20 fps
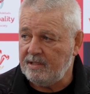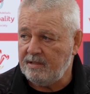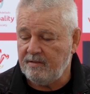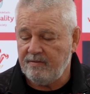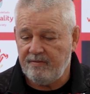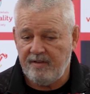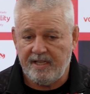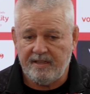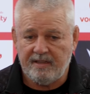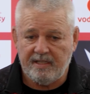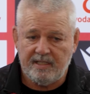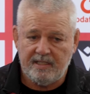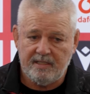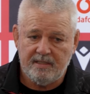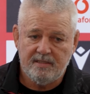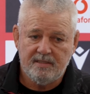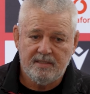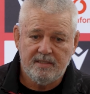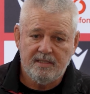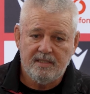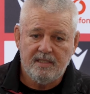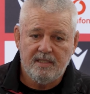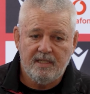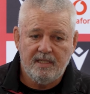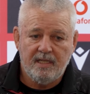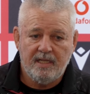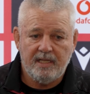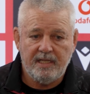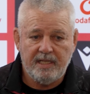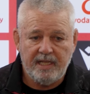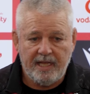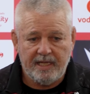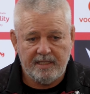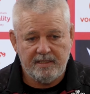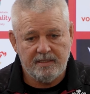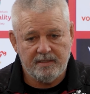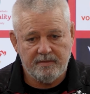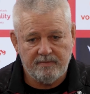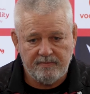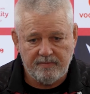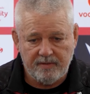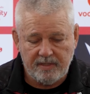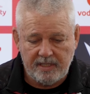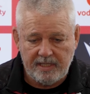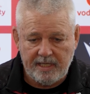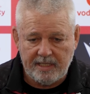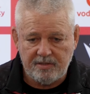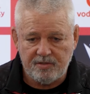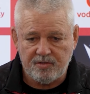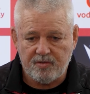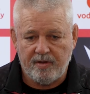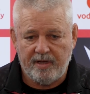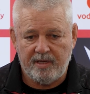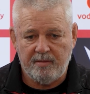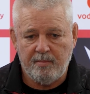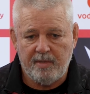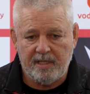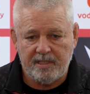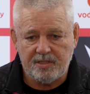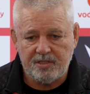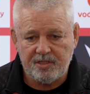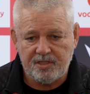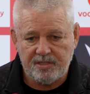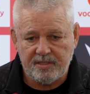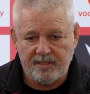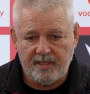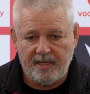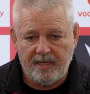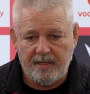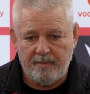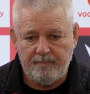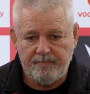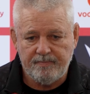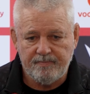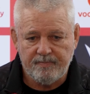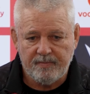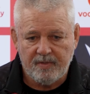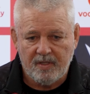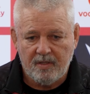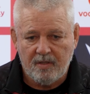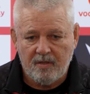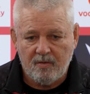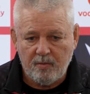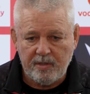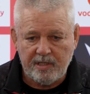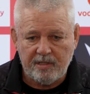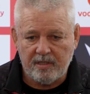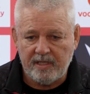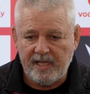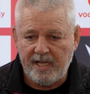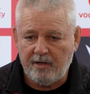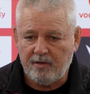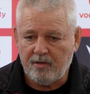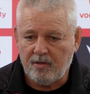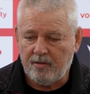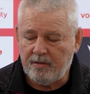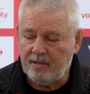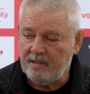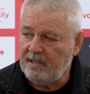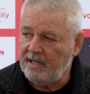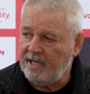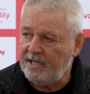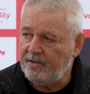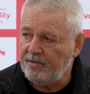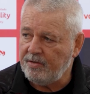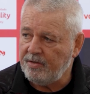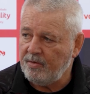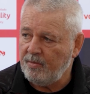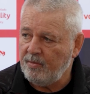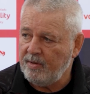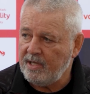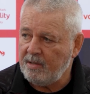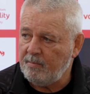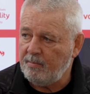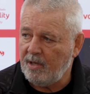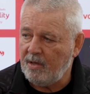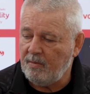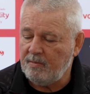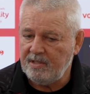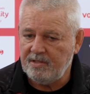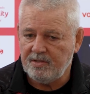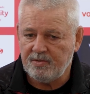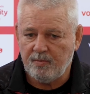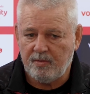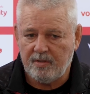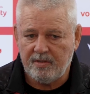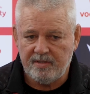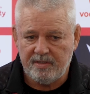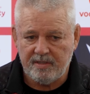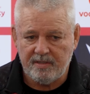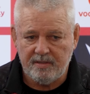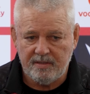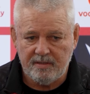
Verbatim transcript: And the fact that he hadn't uh, he hadn't trained much. Um, we could have held on later in the week, but we just wanted